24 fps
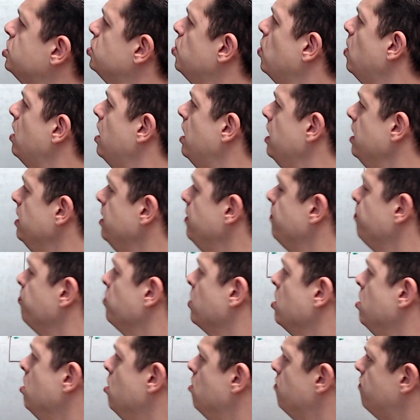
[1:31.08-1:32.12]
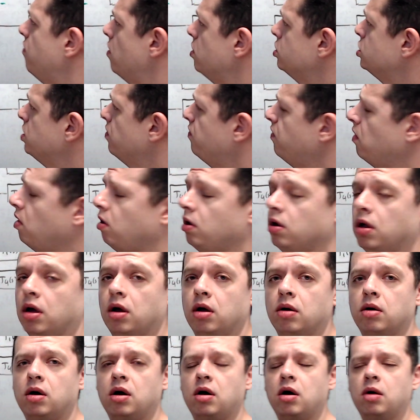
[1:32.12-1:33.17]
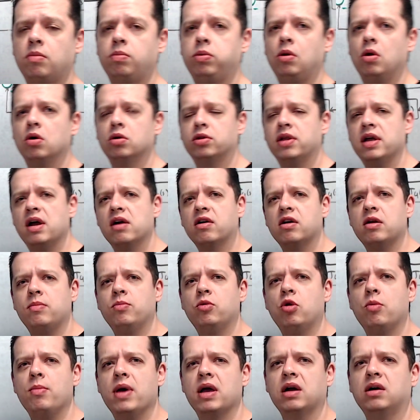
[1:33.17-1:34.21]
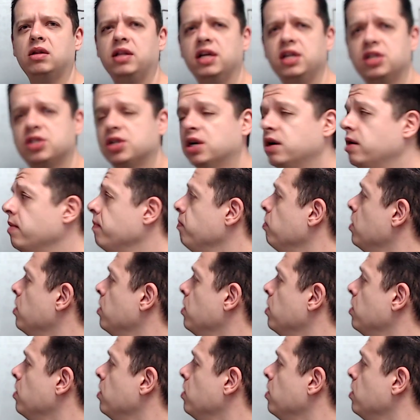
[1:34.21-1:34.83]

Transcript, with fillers: one. First of all, block diagram nomenclature.